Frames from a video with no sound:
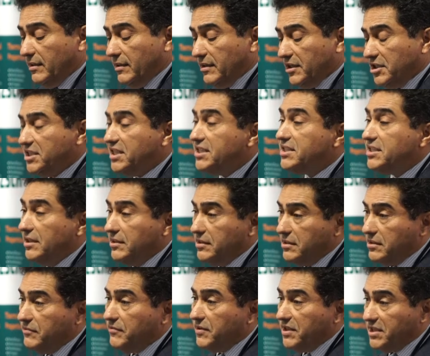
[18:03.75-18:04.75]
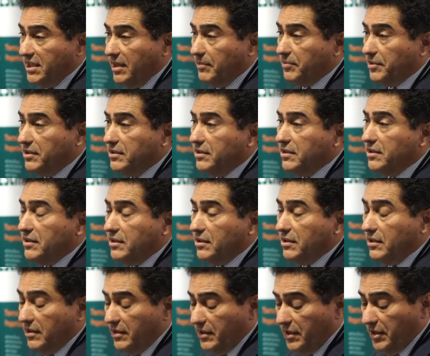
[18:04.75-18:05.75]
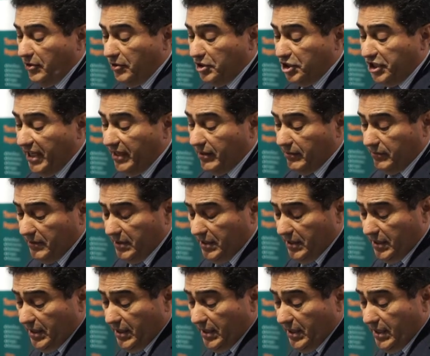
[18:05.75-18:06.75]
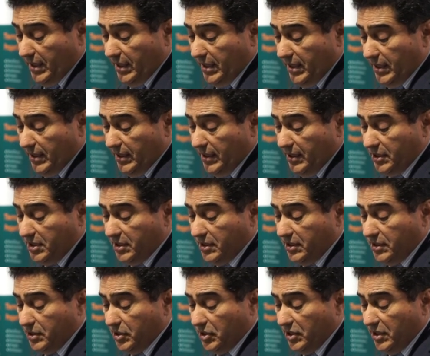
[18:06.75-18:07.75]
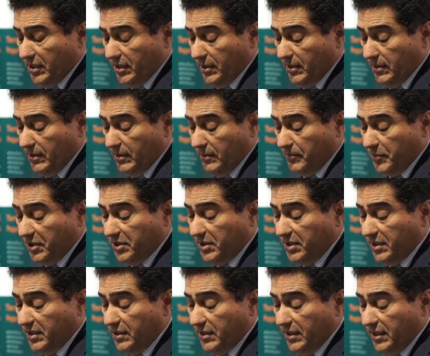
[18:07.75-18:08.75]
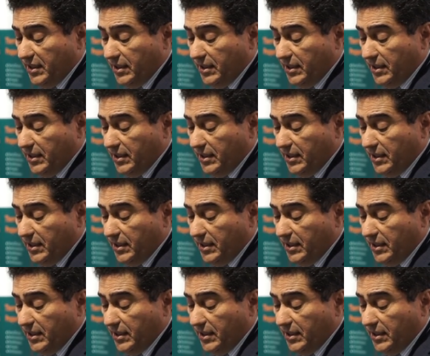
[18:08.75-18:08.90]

resistance, for example, in your channel. This is printed